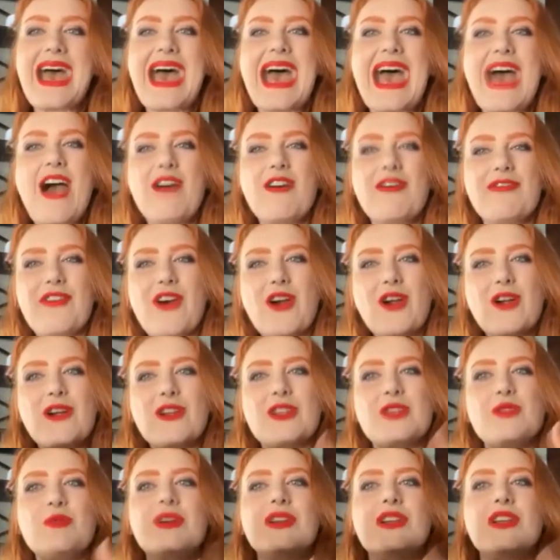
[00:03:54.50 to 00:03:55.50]
how far are
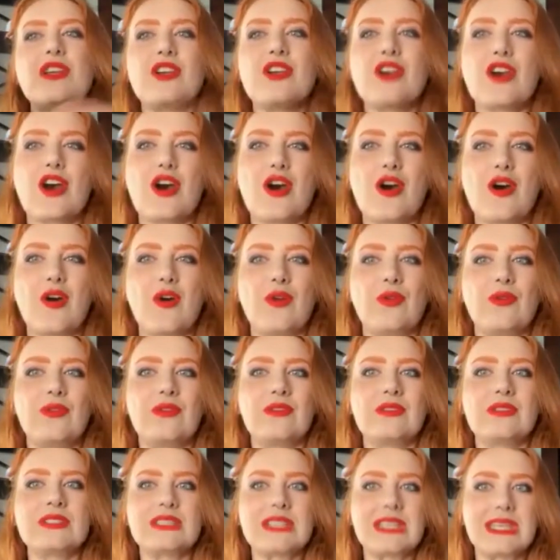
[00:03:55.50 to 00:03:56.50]
you going to go
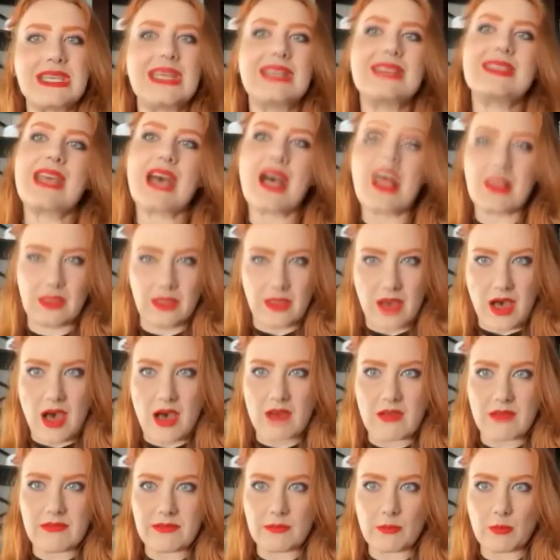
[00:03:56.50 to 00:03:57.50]
to get that
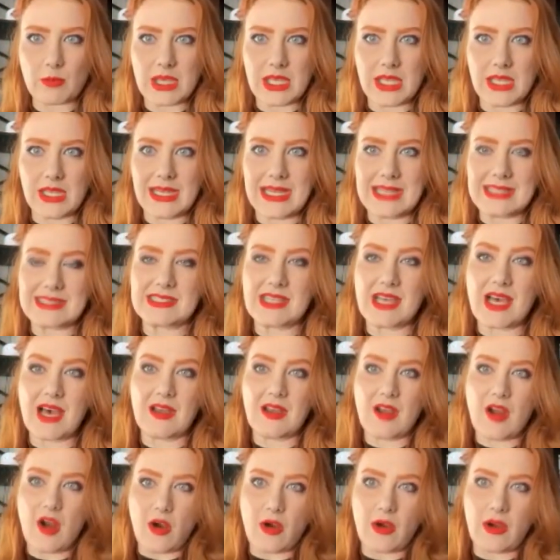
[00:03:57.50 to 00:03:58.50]
love when it's not
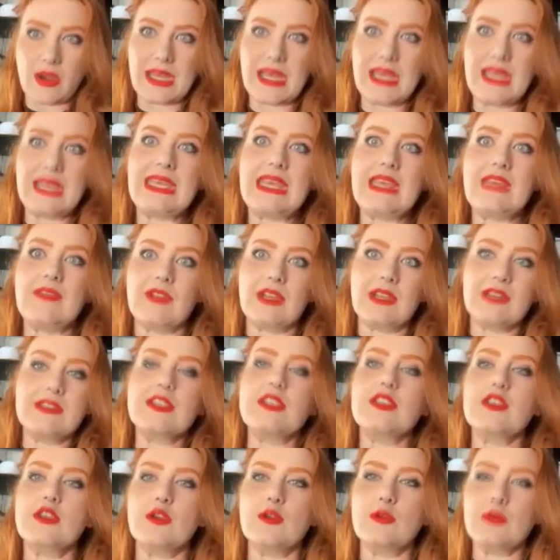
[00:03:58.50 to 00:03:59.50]
already given
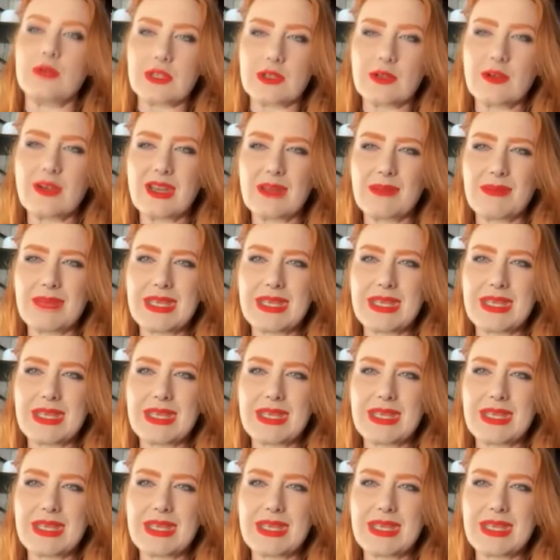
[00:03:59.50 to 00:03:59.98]
to you? You know what I